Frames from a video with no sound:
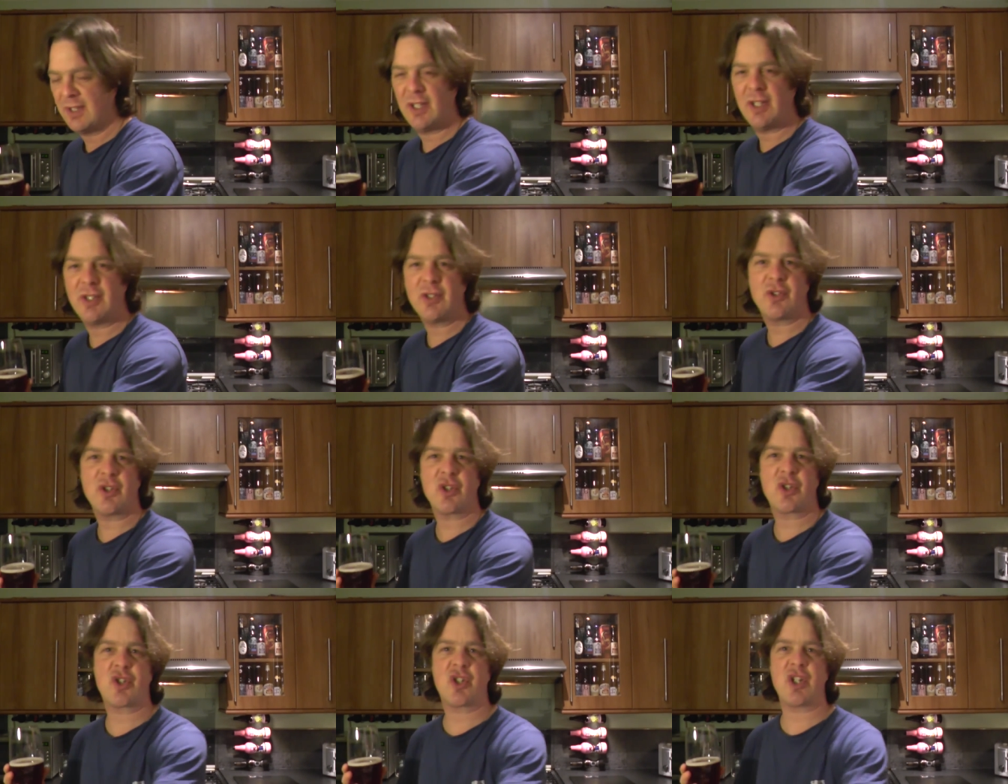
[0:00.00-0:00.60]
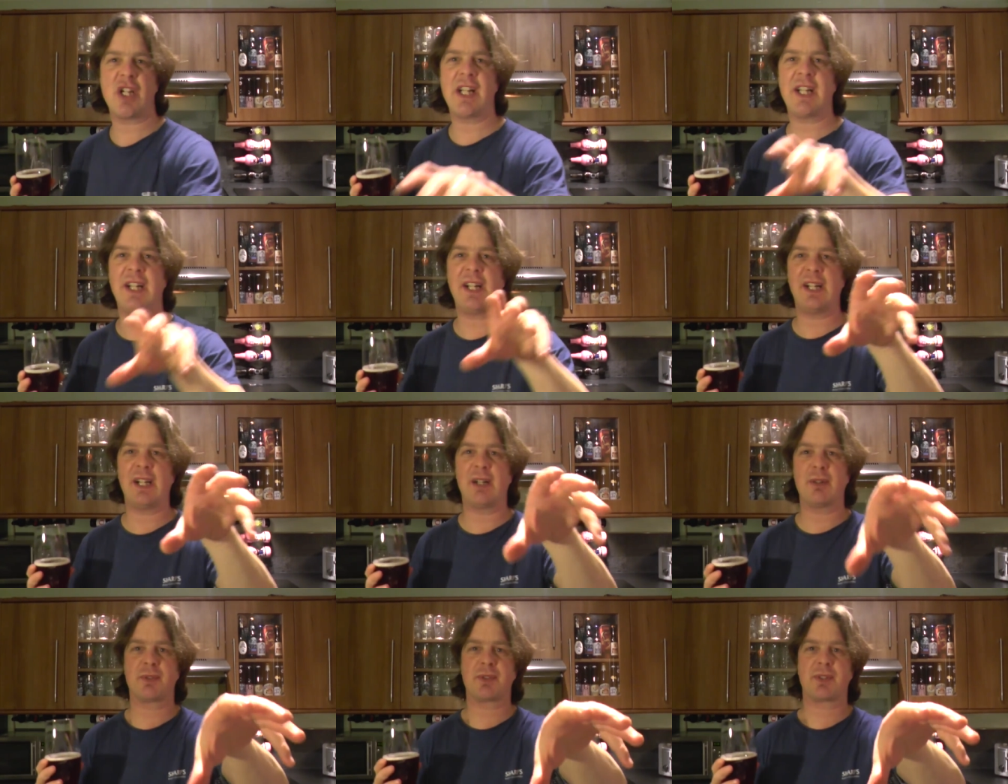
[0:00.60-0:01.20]
and just share it
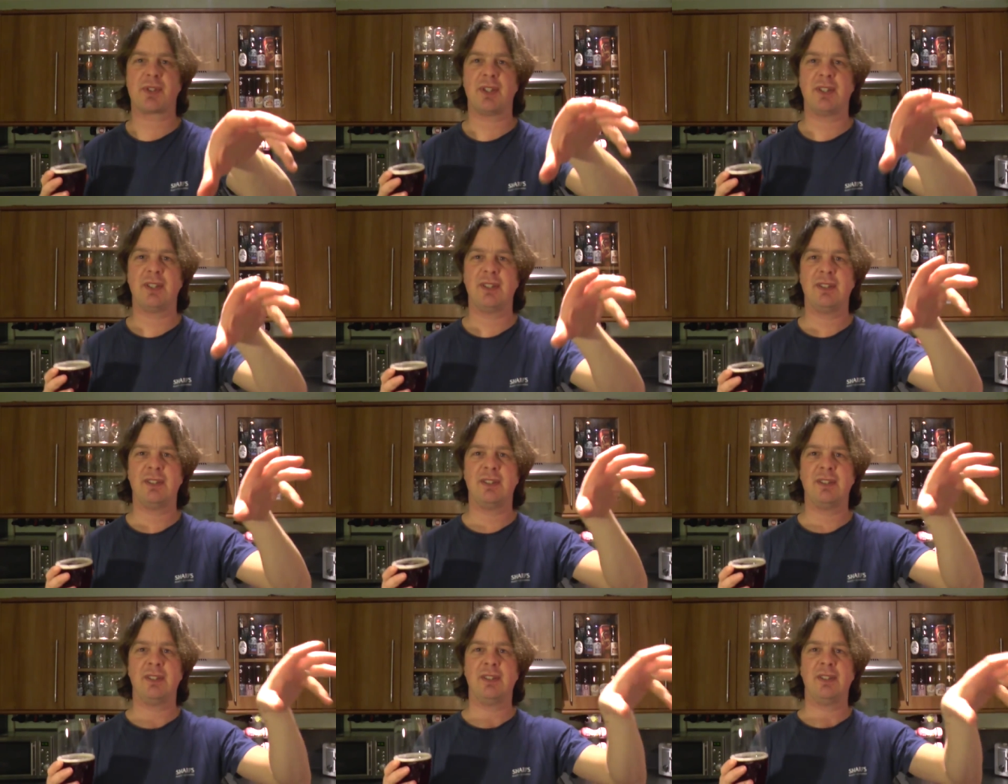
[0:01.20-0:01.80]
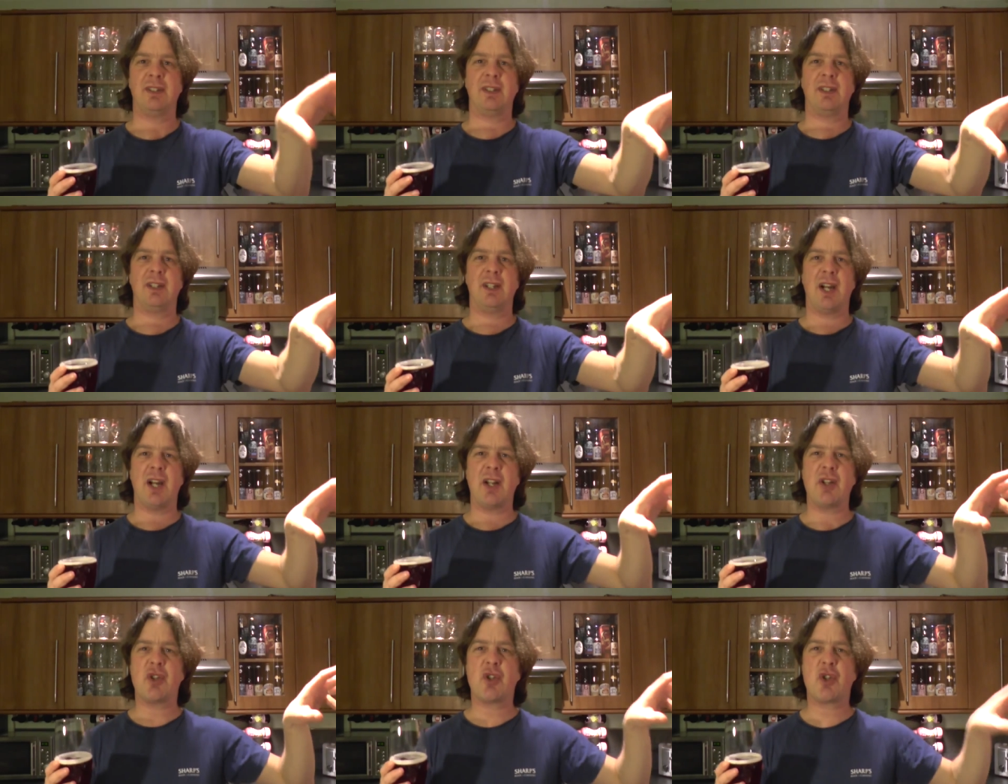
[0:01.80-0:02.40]
out.
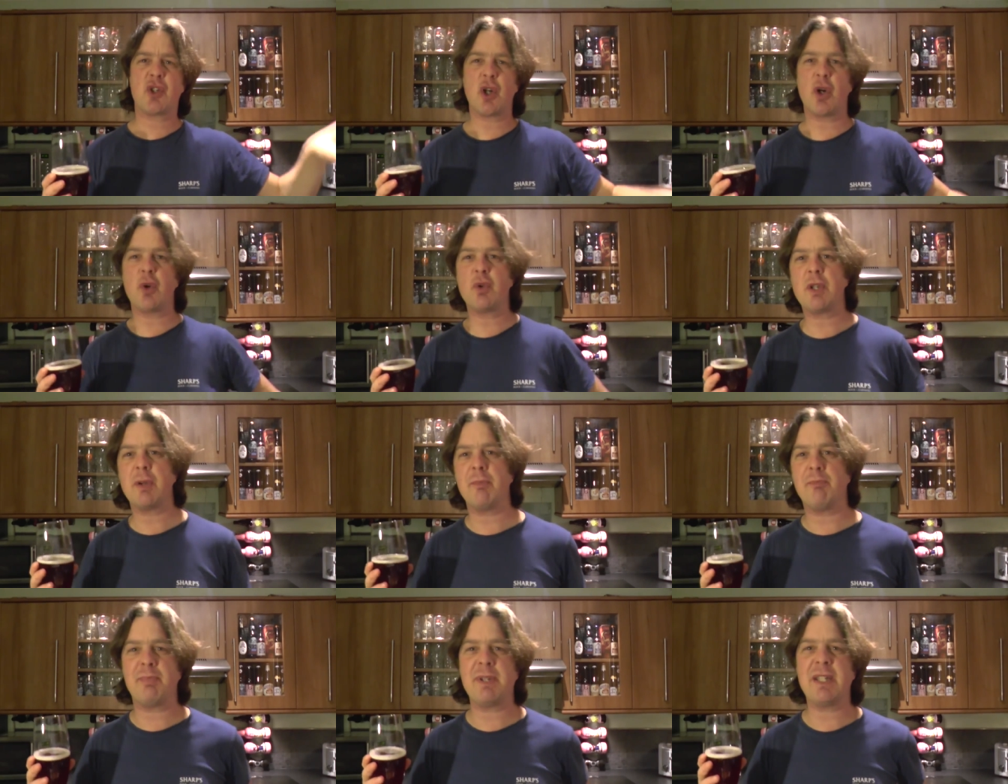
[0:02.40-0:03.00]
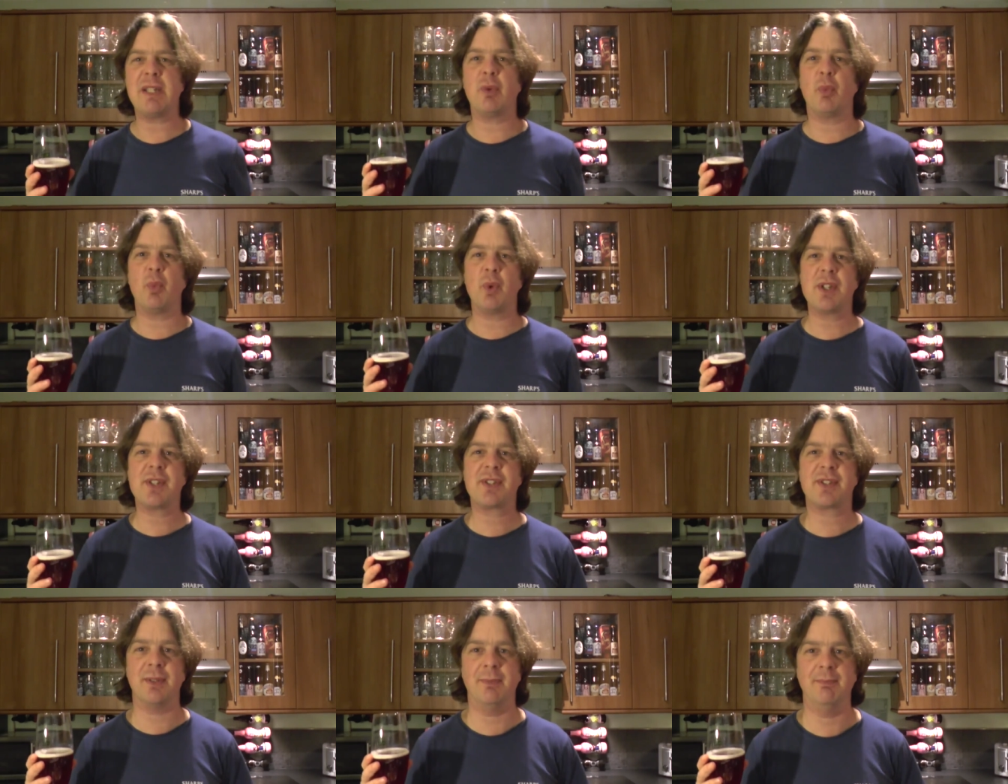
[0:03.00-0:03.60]
And show your beer
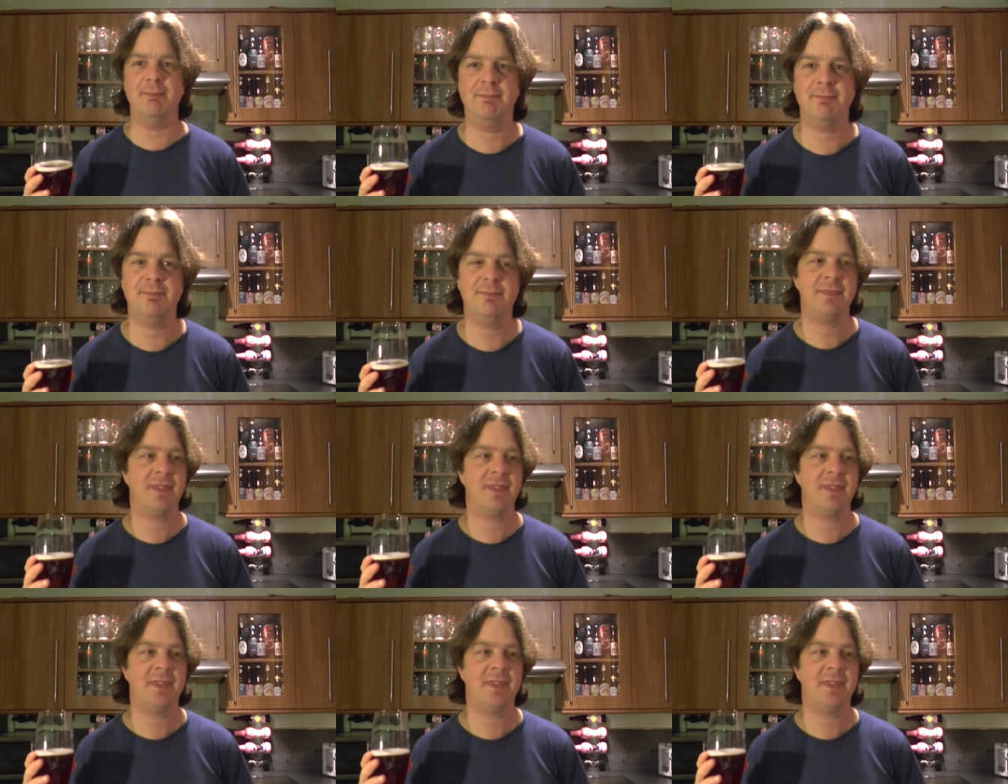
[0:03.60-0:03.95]
wisdom.